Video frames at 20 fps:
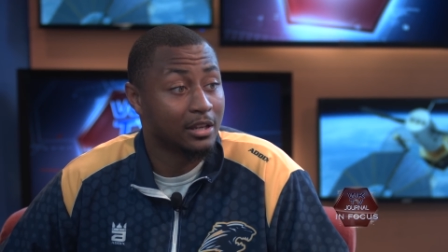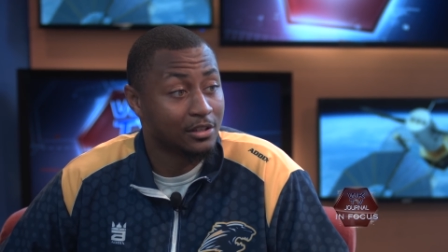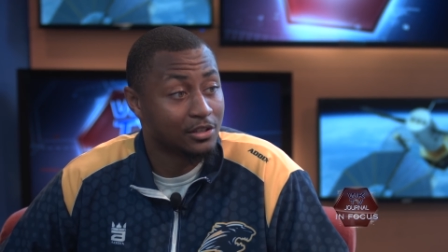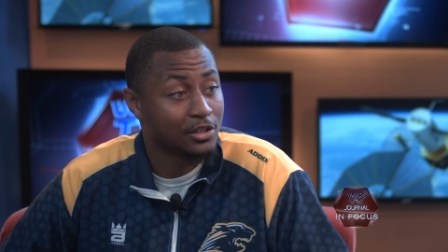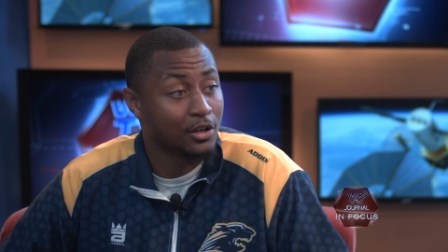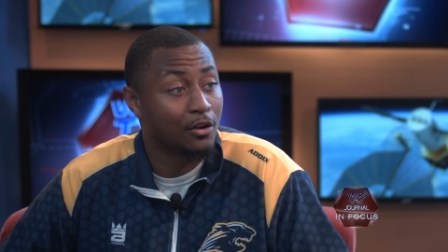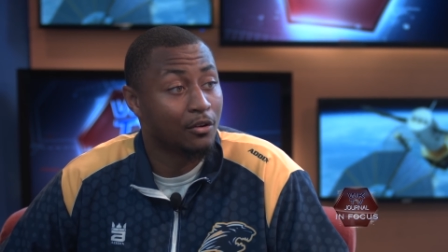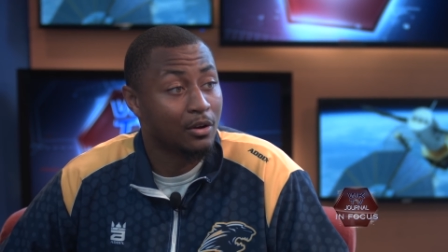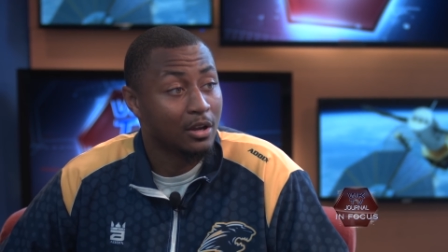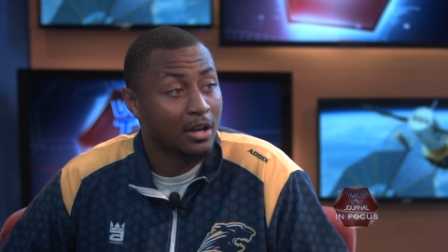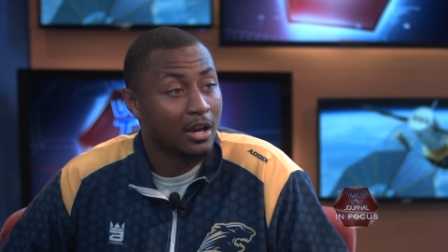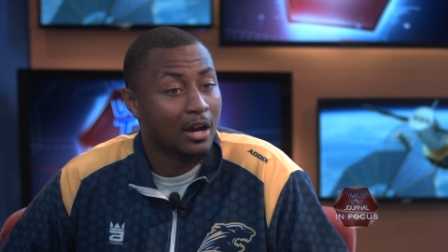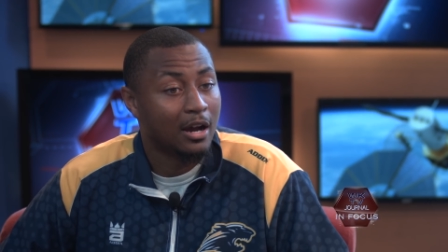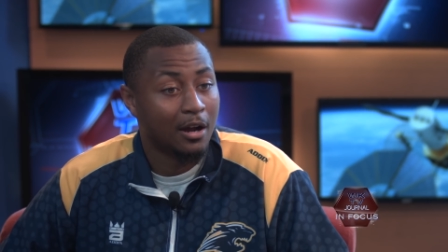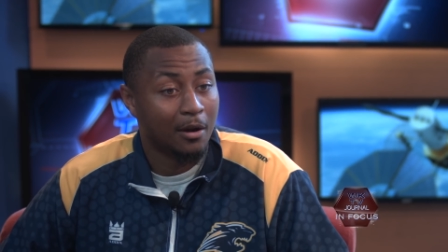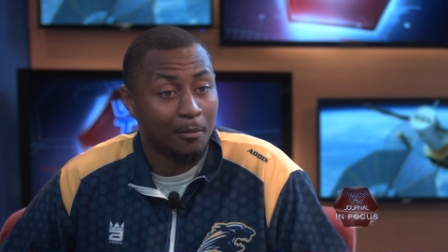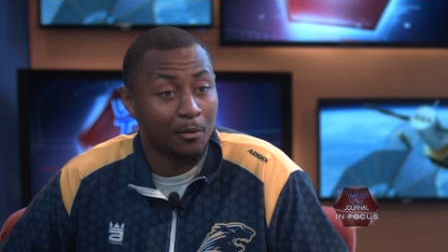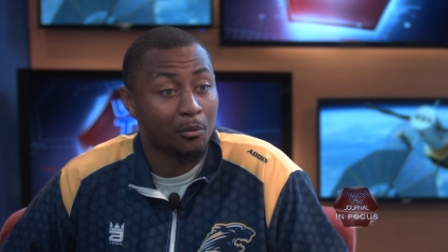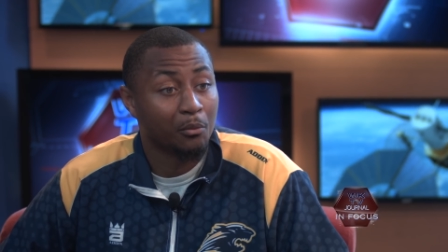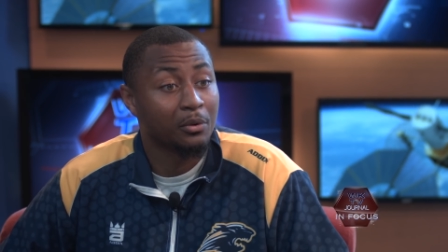So
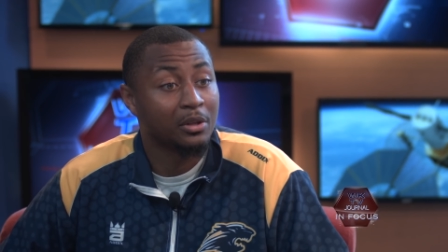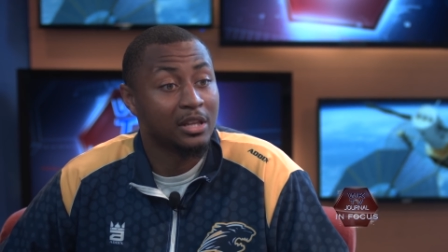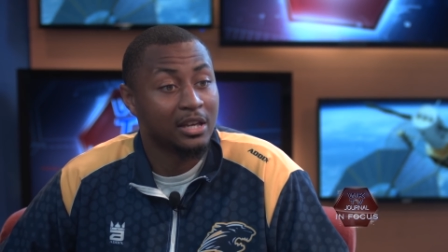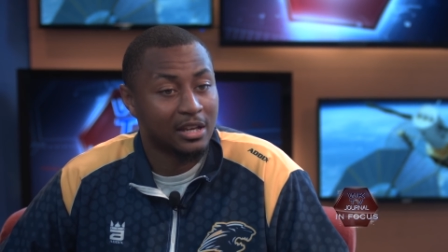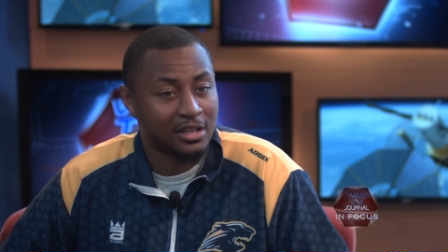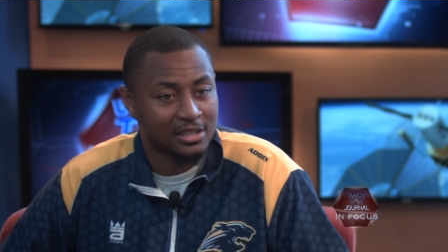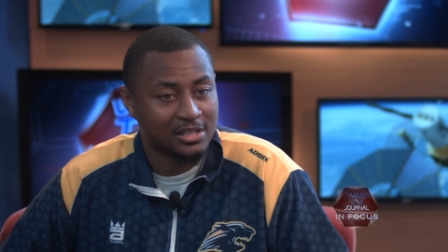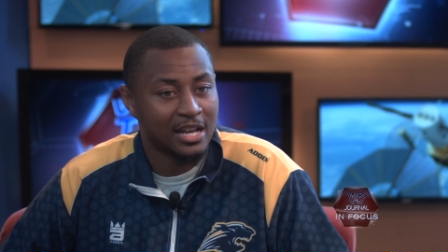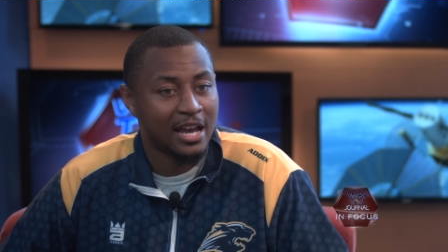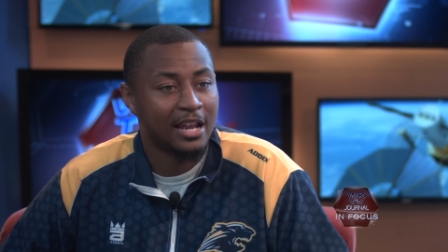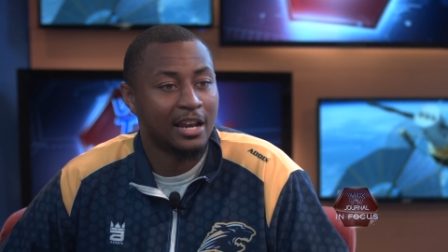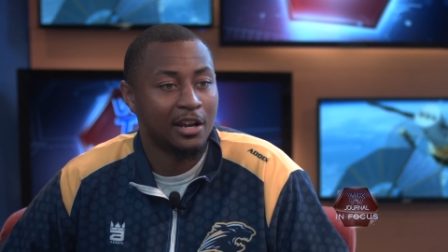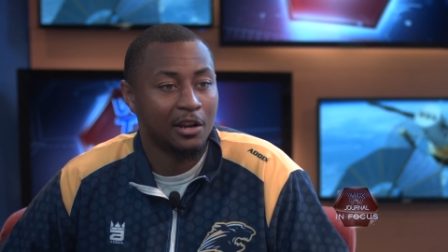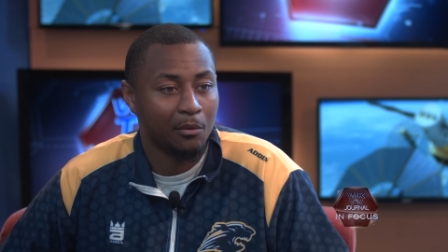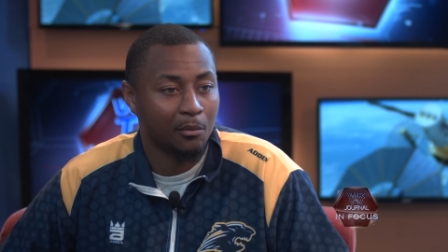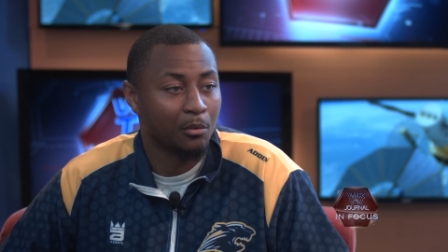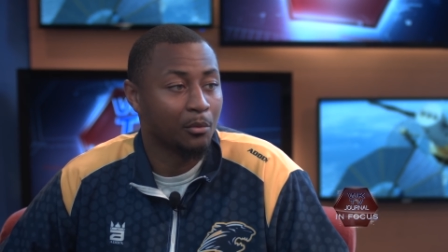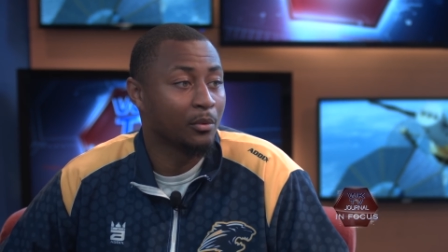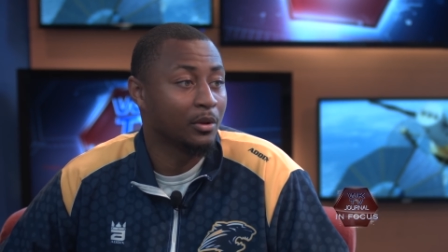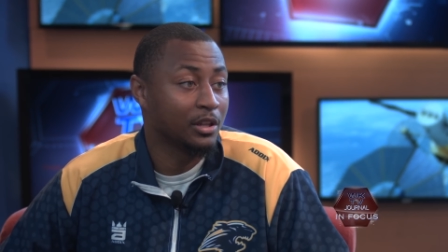um, I'm really excited, and
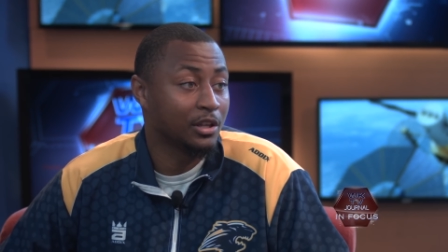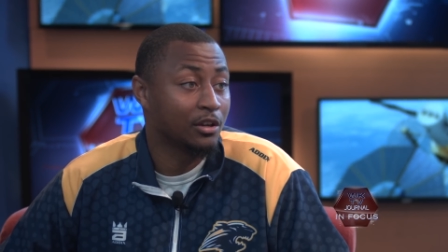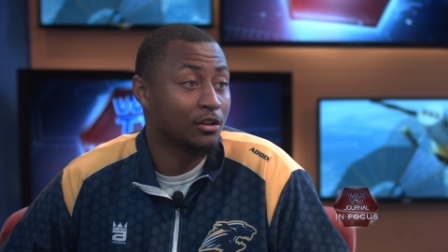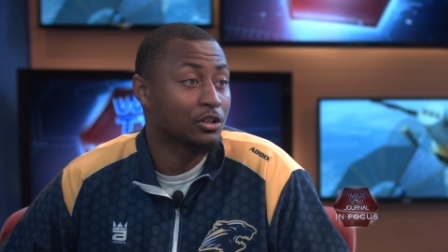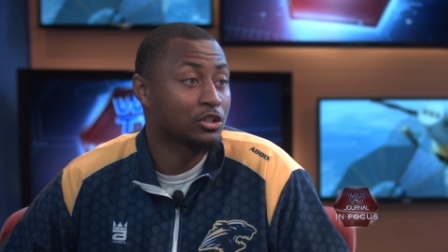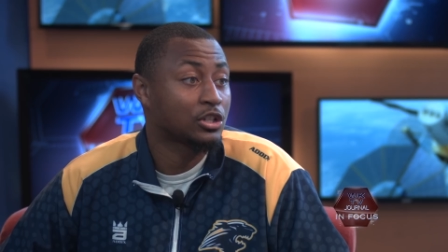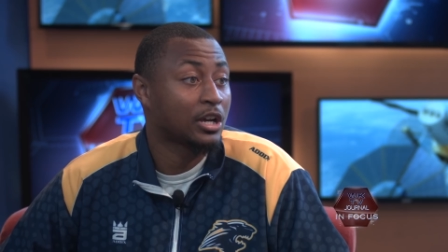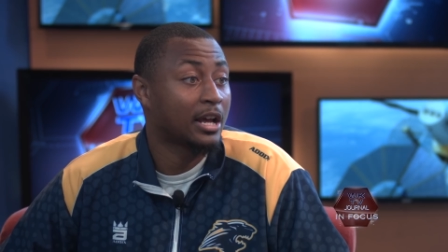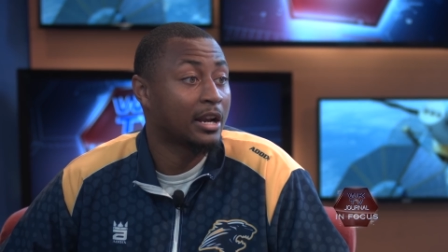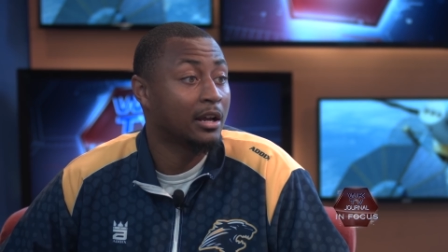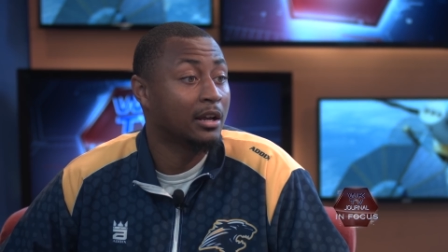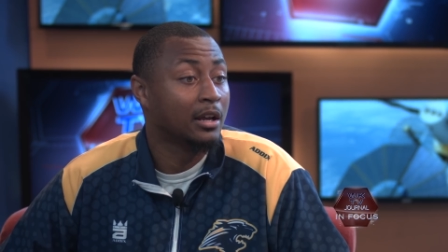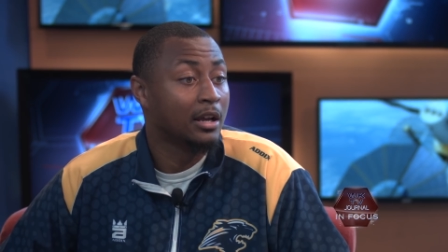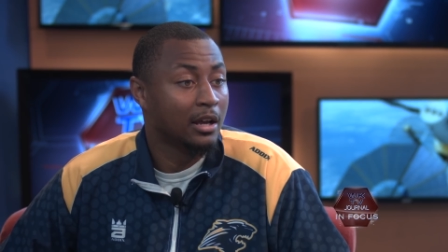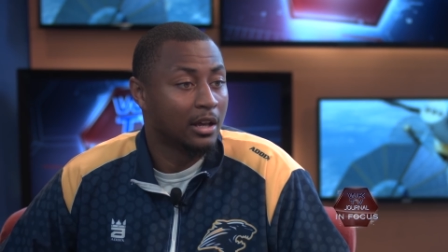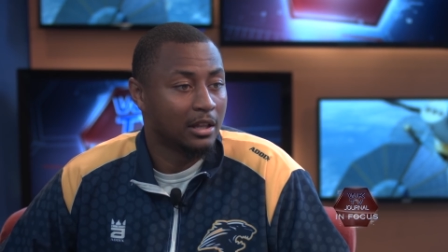we're really going to try to